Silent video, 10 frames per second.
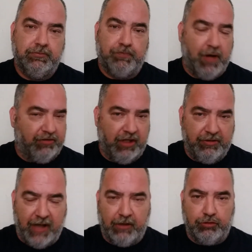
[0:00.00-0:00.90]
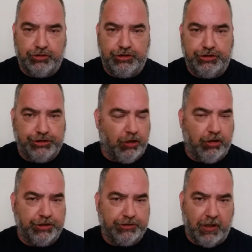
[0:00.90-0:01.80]
President Donald
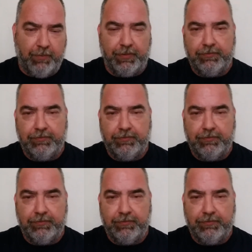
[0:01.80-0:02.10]
John Trump.